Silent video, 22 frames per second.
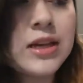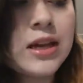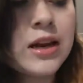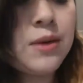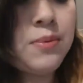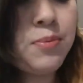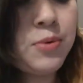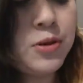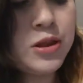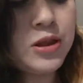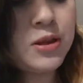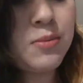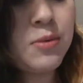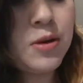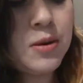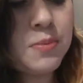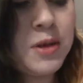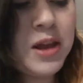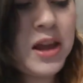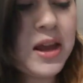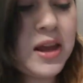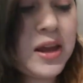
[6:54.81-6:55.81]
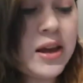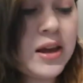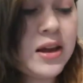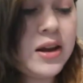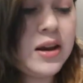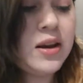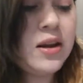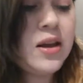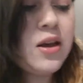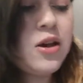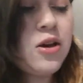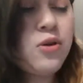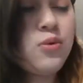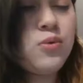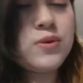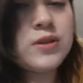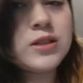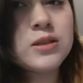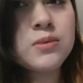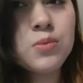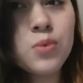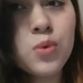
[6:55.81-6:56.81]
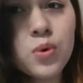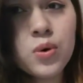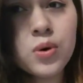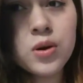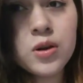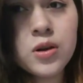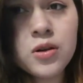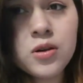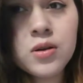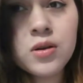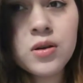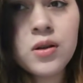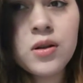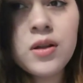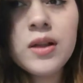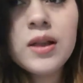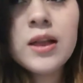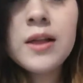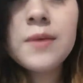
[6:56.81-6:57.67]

and I put them on a pan with some oil